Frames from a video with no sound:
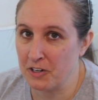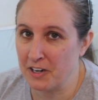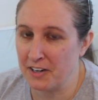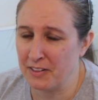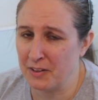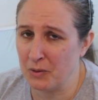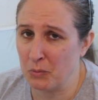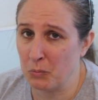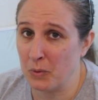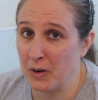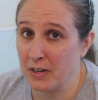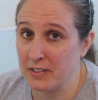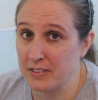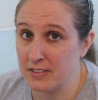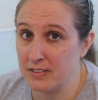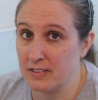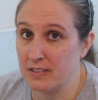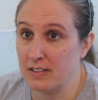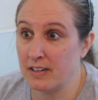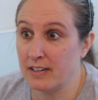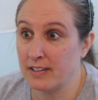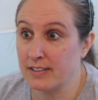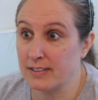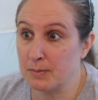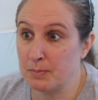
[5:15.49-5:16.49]
and that
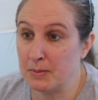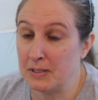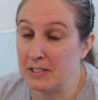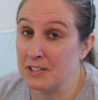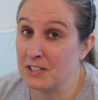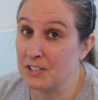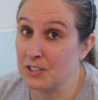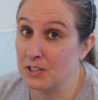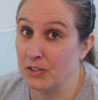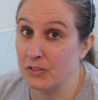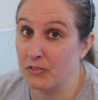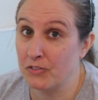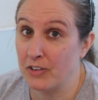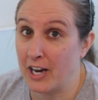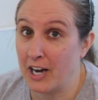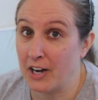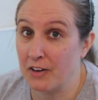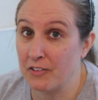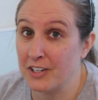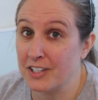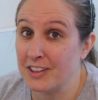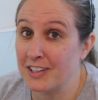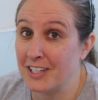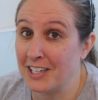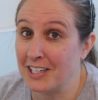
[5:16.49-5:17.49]
wasn't expensive.
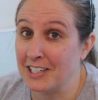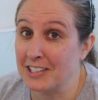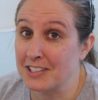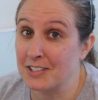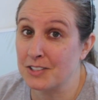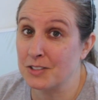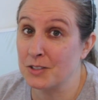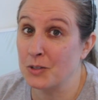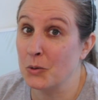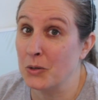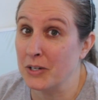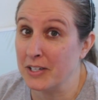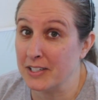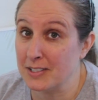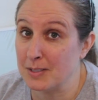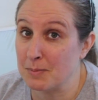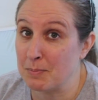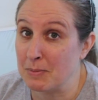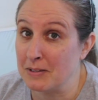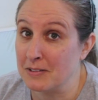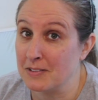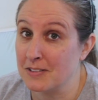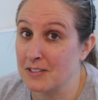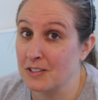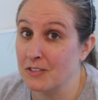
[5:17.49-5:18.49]
Everything is so
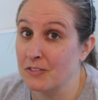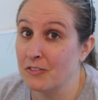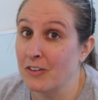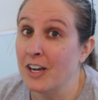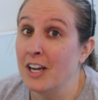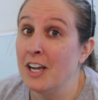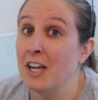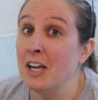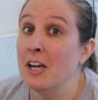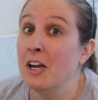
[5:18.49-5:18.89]
expensive.